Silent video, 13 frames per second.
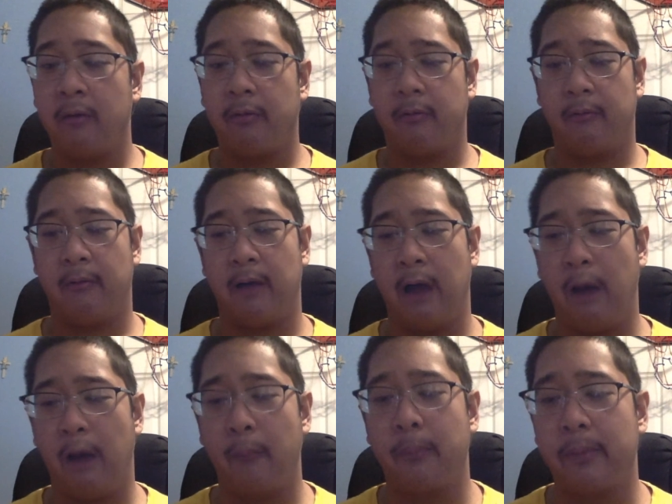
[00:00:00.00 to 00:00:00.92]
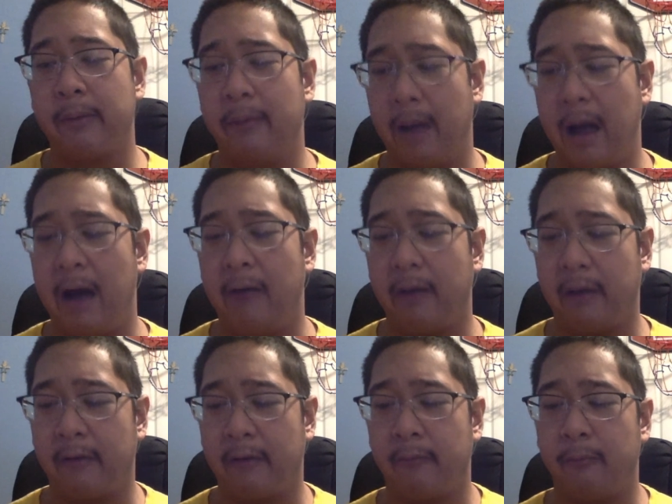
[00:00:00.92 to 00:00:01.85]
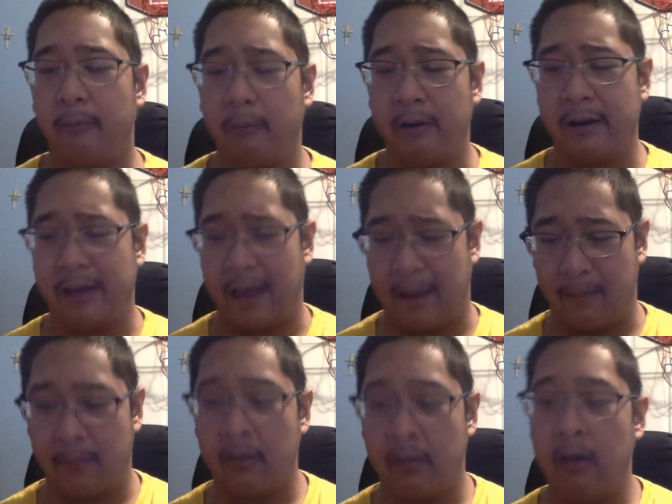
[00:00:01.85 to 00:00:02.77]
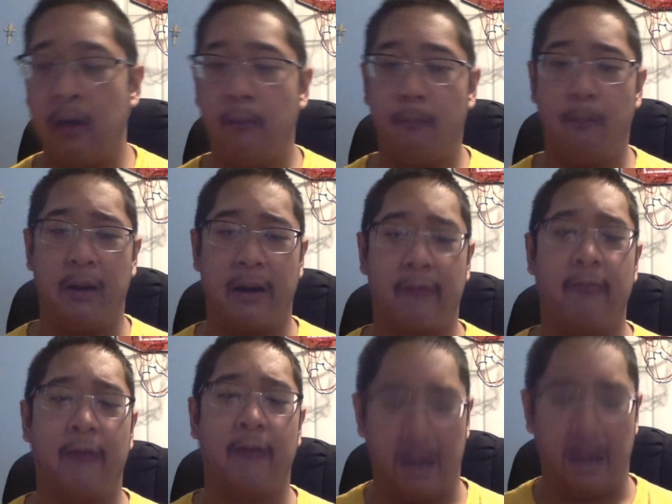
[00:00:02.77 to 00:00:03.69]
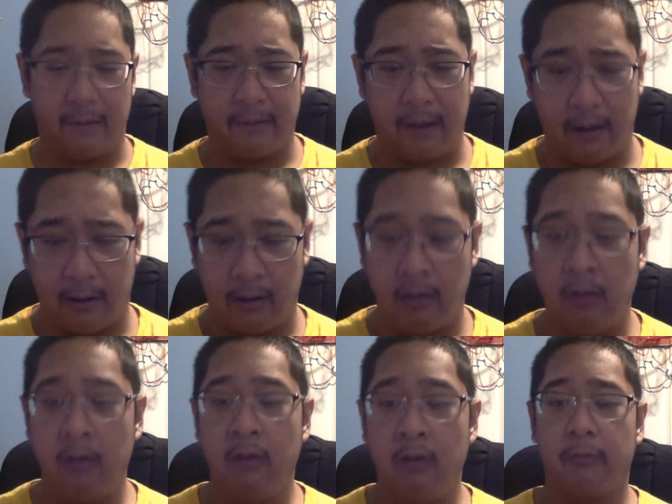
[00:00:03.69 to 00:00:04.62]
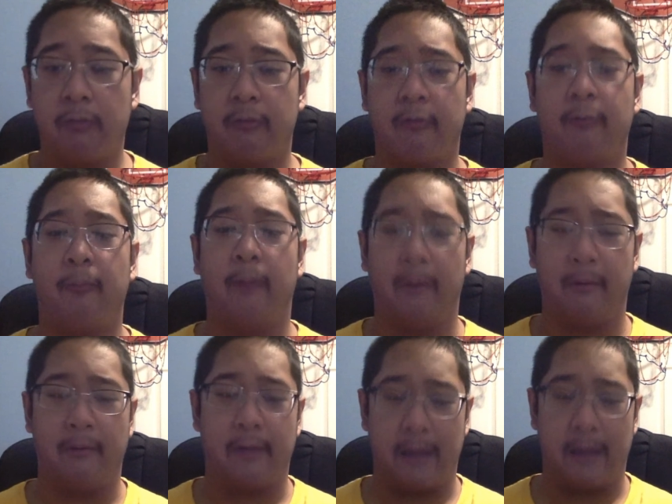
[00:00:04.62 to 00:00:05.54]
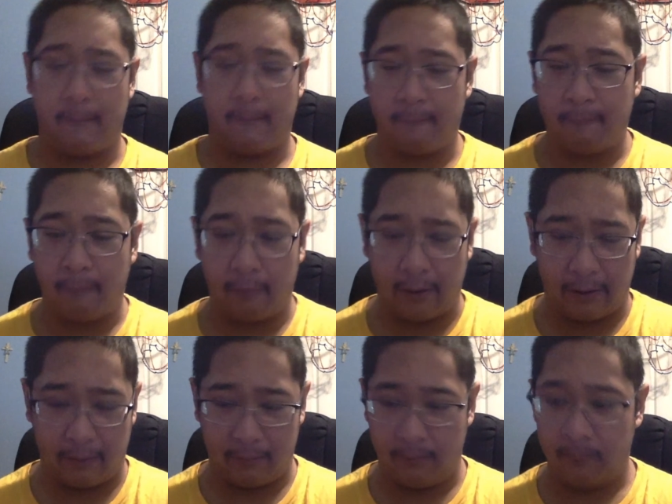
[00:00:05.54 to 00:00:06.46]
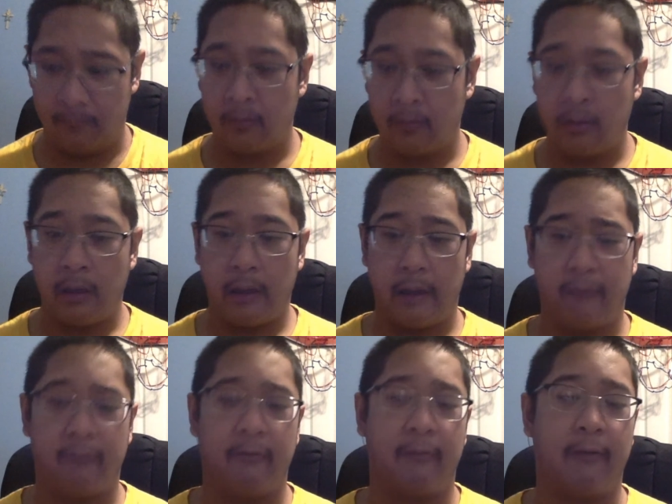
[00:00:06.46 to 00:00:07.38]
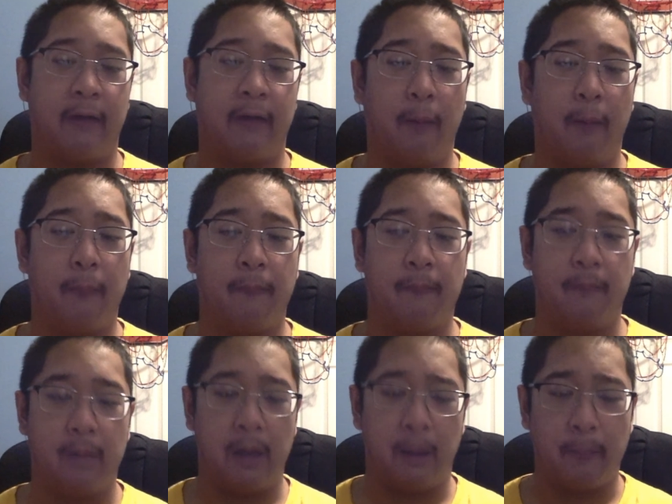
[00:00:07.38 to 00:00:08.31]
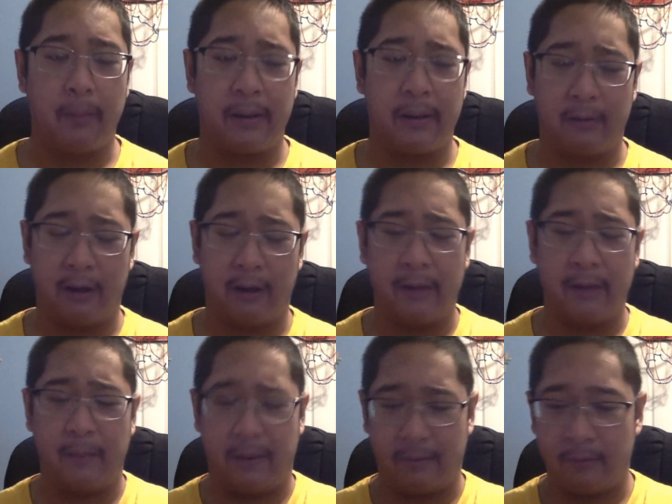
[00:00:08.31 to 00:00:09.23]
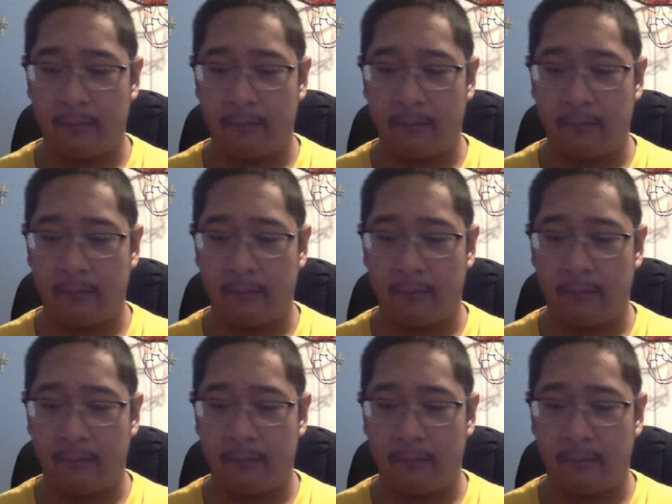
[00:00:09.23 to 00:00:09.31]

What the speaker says: to help you out explore the game, but it's not there to spoil the game for you. It's just a helping document.